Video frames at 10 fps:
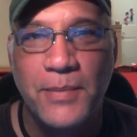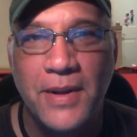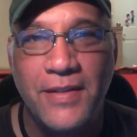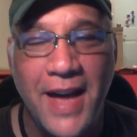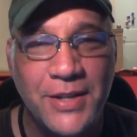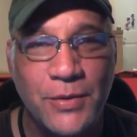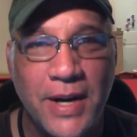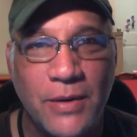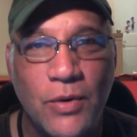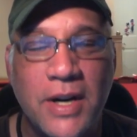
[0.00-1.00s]
That's
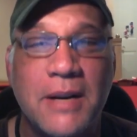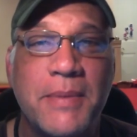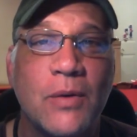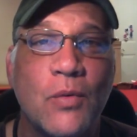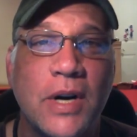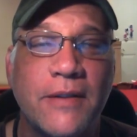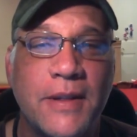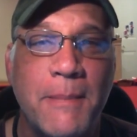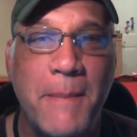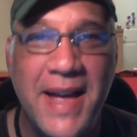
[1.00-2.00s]
right. We're going to pick one of
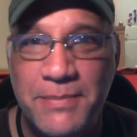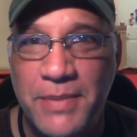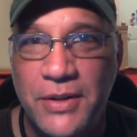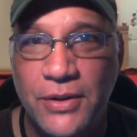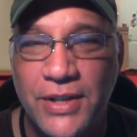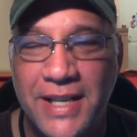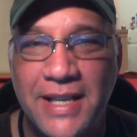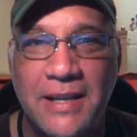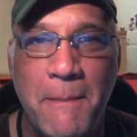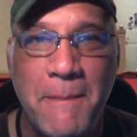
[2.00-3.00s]
the best pitchers
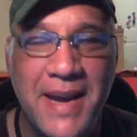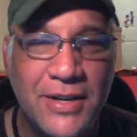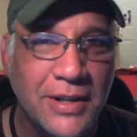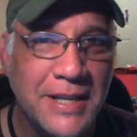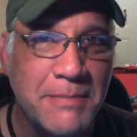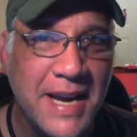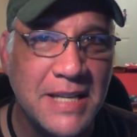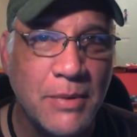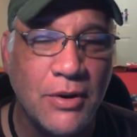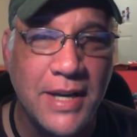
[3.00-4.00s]
in Major League
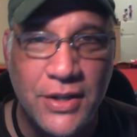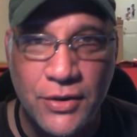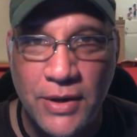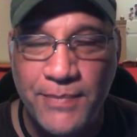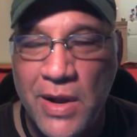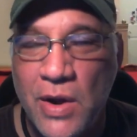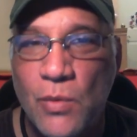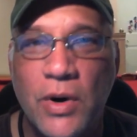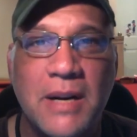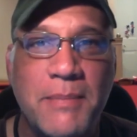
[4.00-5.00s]
Baseball history.
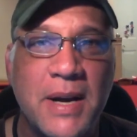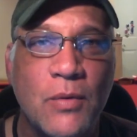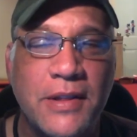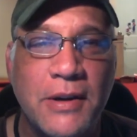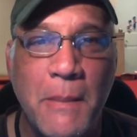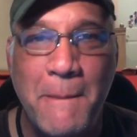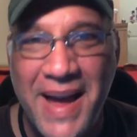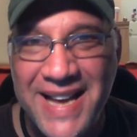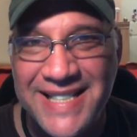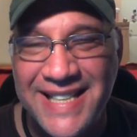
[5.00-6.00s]
We're going to pick one of their
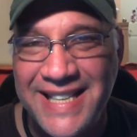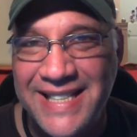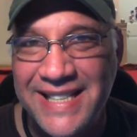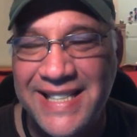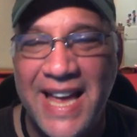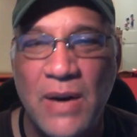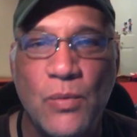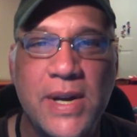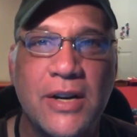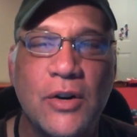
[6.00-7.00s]
best seasons, and
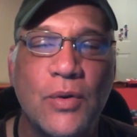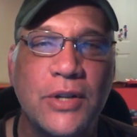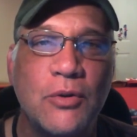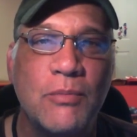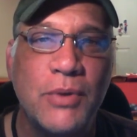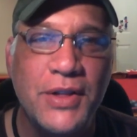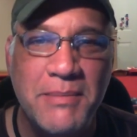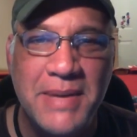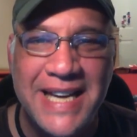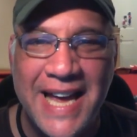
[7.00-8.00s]
we are going to put
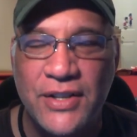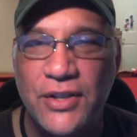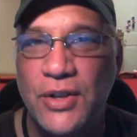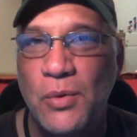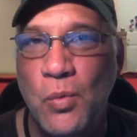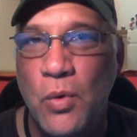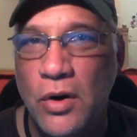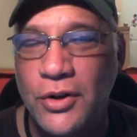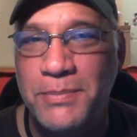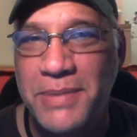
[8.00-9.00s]
them against the
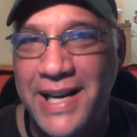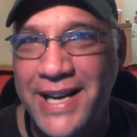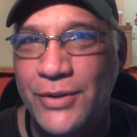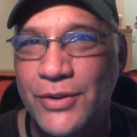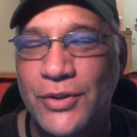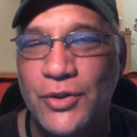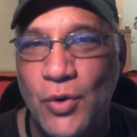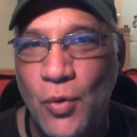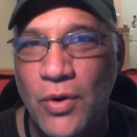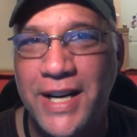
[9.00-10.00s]
worst players
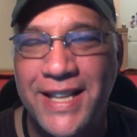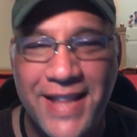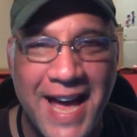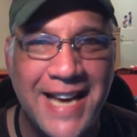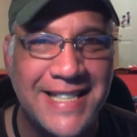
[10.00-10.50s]
during that